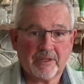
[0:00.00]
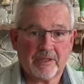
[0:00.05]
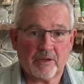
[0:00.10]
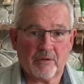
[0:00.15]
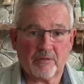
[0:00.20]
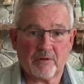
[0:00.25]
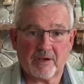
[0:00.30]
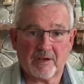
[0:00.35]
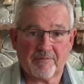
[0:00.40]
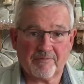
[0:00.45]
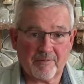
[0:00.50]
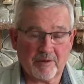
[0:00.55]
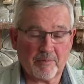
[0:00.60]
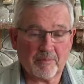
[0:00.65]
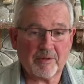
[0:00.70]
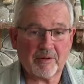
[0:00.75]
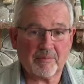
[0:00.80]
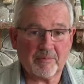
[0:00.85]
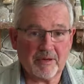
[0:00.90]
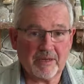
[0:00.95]
a fair
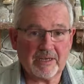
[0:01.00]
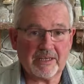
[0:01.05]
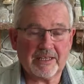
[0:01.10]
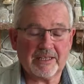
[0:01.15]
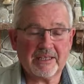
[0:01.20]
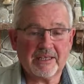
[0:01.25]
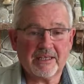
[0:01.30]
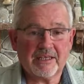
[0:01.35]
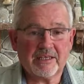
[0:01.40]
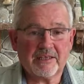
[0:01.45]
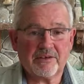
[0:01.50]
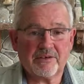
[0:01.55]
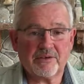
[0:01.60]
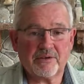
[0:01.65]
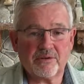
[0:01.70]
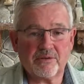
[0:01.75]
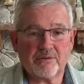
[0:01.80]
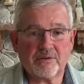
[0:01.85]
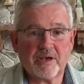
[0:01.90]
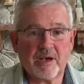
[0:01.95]
bit of money
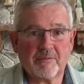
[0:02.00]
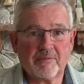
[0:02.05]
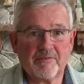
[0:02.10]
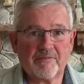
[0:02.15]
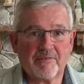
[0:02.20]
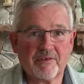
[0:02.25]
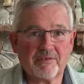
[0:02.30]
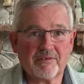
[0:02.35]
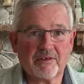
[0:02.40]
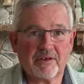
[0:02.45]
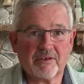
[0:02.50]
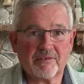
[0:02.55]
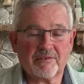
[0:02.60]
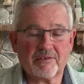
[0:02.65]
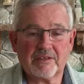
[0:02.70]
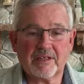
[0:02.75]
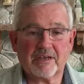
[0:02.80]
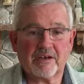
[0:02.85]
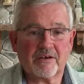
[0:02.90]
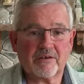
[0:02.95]
to come and visit us,
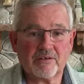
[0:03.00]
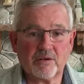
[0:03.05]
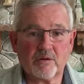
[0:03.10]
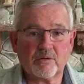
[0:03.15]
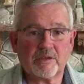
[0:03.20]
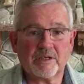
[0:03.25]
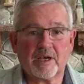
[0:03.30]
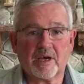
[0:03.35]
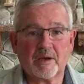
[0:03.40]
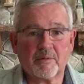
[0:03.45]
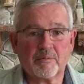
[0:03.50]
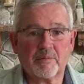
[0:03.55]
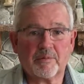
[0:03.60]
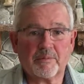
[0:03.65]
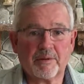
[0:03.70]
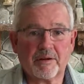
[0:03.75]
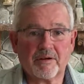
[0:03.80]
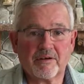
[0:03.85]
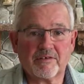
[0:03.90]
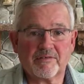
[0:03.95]
and then are totally
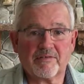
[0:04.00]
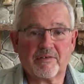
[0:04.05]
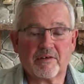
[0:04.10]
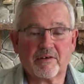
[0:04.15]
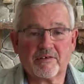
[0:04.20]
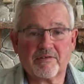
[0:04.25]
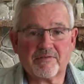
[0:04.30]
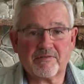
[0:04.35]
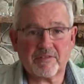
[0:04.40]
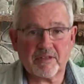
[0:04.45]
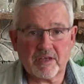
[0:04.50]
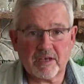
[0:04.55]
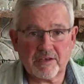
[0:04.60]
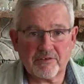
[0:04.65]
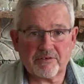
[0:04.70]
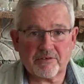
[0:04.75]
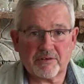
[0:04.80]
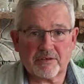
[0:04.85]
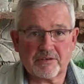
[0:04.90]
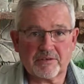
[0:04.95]
unprepared as far as
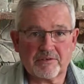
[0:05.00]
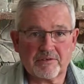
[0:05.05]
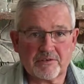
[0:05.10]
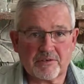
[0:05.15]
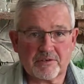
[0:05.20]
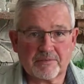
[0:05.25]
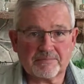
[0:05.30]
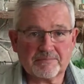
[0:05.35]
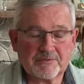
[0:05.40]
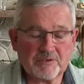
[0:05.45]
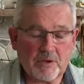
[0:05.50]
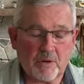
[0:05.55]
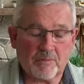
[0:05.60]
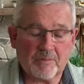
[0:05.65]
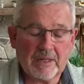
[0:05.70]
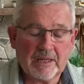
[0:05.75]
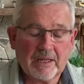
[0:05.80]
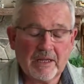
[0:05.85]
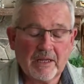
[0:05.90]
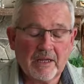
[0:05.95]
flies are concerned.
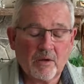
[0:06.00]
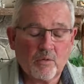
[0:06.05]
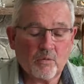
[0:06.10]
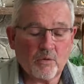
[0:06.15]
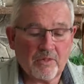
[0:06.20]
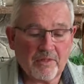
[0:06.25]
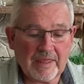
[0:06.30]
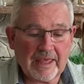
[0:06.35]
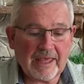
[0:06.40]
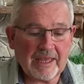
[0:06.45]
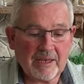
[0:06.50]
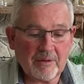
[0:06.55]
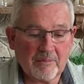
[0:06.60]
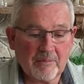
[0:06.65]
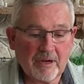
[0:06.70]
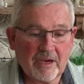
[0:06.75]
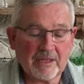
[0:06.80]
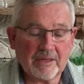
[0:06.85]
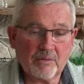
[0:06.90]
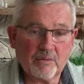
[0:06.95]
So, with that in
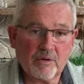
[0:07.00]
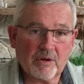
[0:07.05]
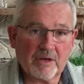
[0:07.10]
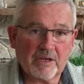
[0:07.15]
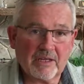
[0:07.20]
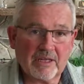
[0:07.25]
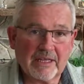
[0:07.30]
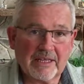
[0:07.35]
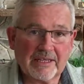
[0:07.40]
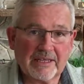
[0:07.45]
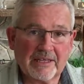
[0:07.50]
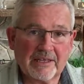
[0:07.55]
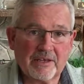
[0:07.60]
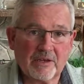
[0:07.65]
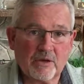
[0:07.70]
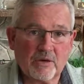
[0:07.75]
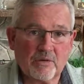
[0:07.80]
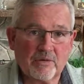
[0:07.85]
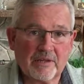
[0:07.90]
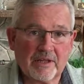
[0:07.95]
mind, I wanted to let you
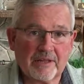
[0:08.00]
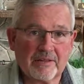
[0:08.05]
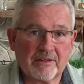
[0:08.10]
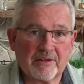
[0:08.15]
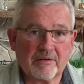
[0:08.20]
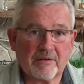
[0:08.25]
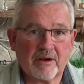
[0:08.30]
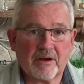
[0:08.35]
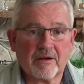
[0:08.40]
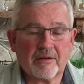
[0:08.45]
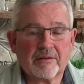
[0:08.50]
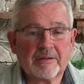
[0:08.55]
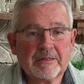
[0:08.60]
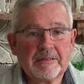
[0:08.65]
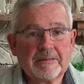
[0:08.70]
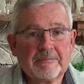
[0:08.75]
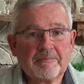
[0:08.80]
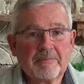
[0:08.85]
know that there are